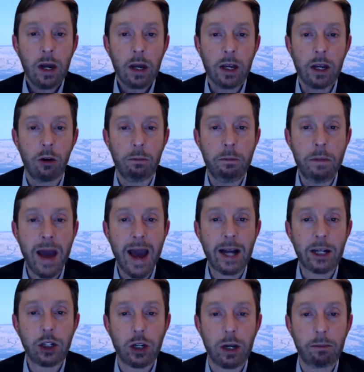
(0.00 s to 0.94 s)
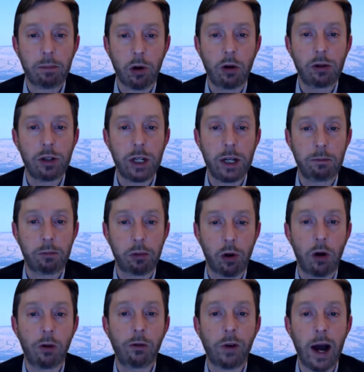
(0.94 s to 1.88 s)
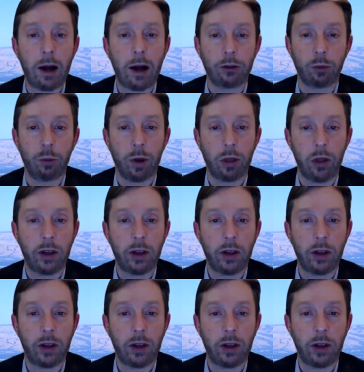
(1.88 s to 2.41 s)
you know, matching protein profiles with,